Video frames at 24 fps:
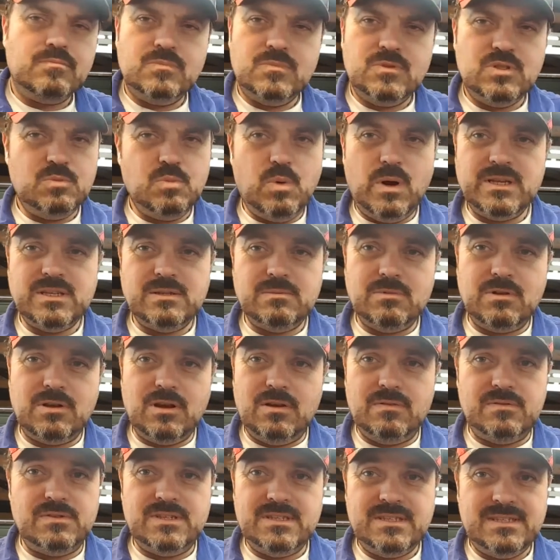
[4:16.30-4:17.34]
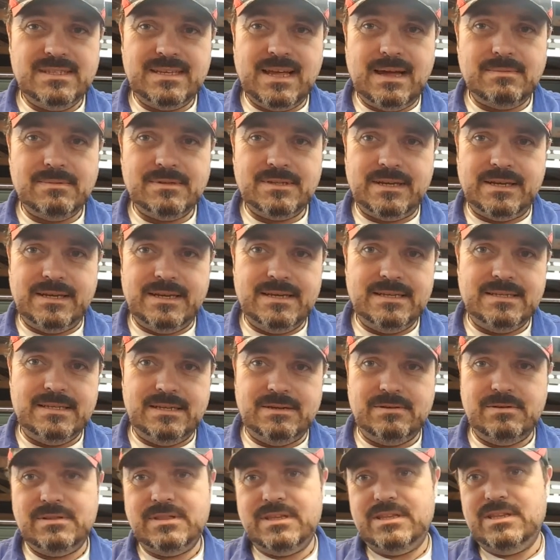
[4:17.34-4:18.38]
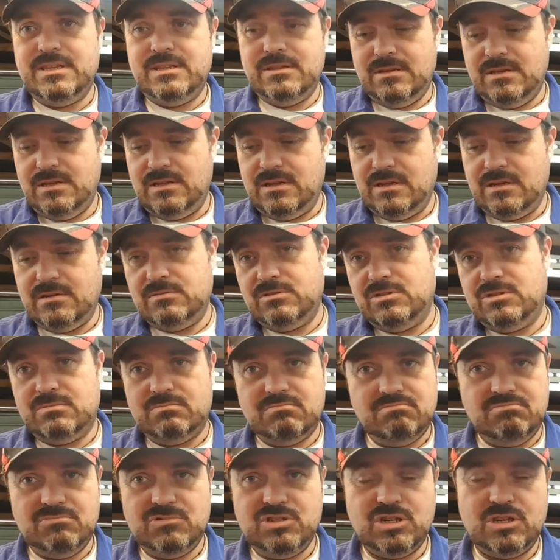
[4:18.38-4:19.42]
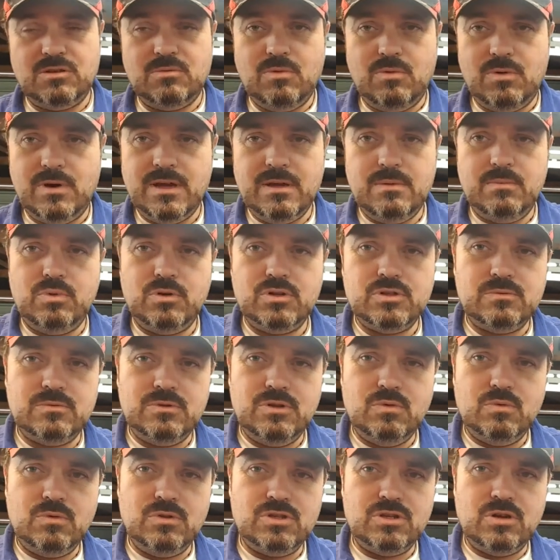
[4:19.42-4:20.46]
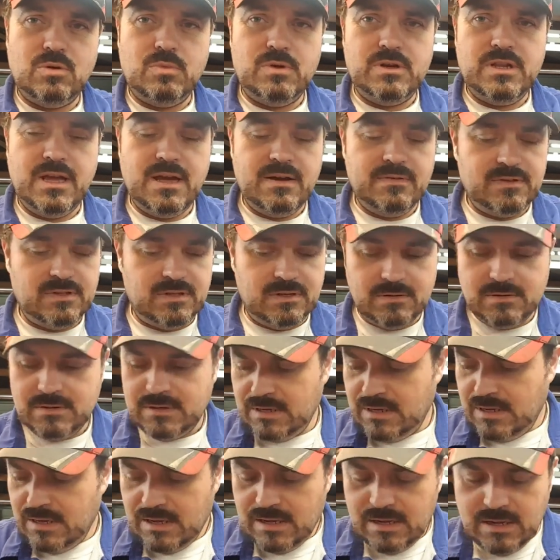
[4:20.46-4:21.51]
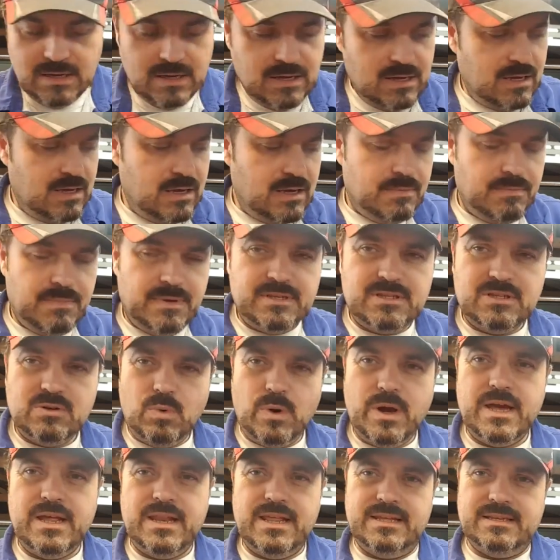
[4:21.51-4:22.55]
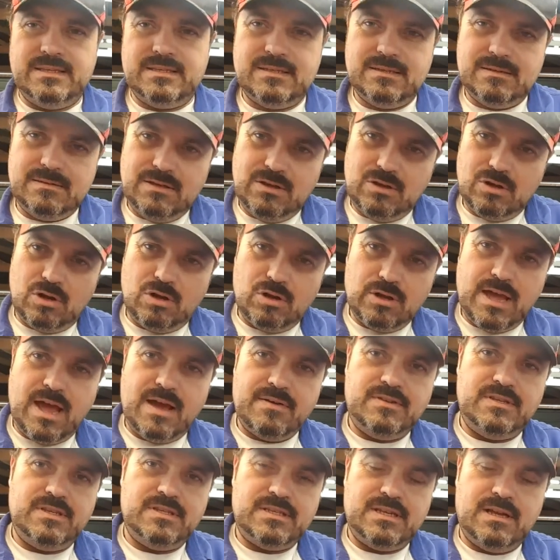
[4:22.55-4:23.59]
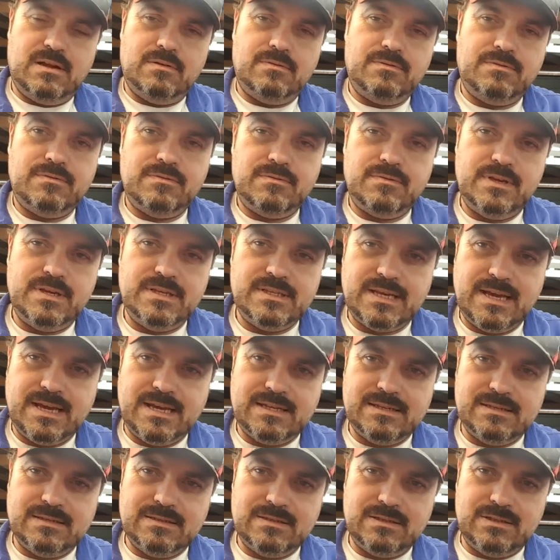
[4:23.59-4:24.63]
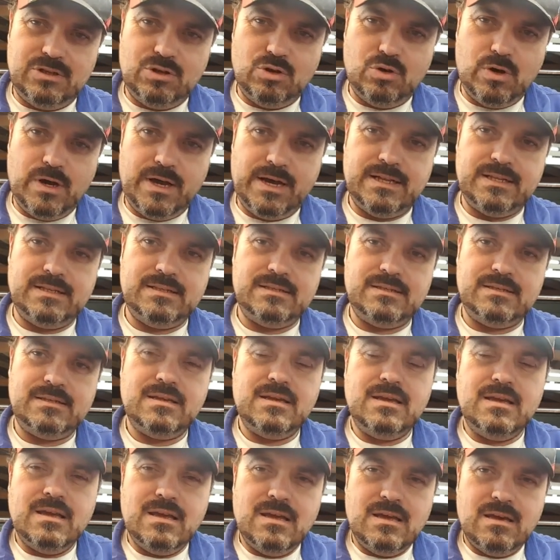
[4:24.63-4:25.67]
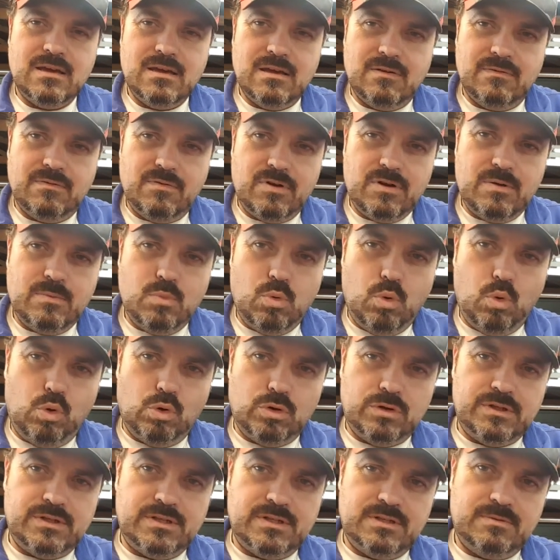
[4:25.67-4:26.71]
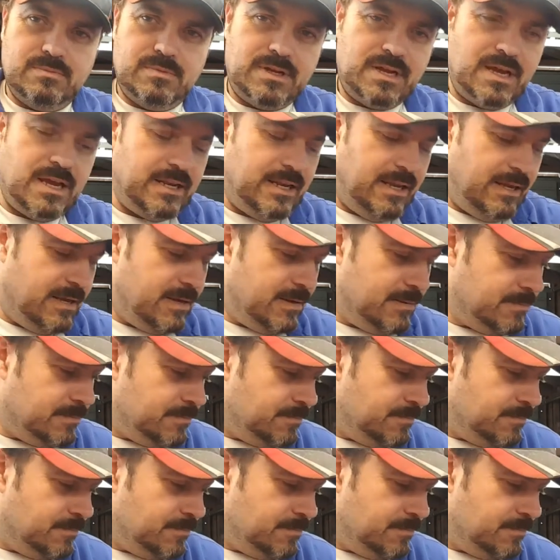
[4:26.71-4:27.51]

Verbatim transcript: Just buy some gloves, it's damn sight easier, and then, you know, just chuck them away and put some new ones on when you have to. It's the way it is. You've got to look after yourself. These hands and your hands are very important as a mechanic.